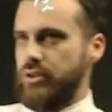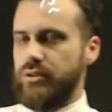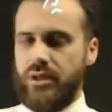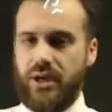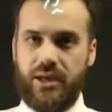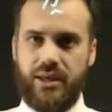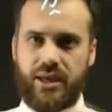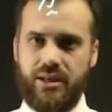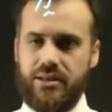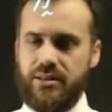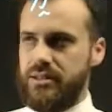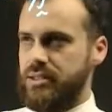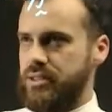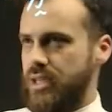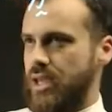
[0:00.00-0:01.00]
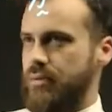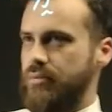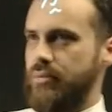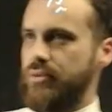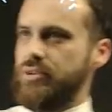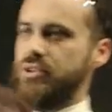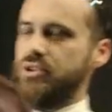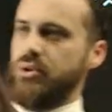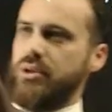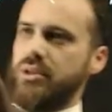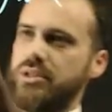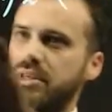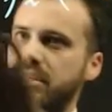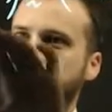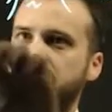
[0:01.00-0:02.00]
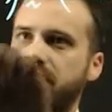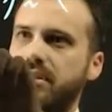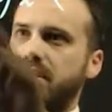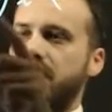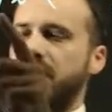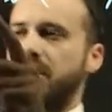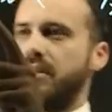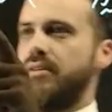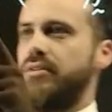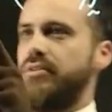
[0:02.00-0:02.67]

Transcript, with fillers: So, again, same sort of deal here.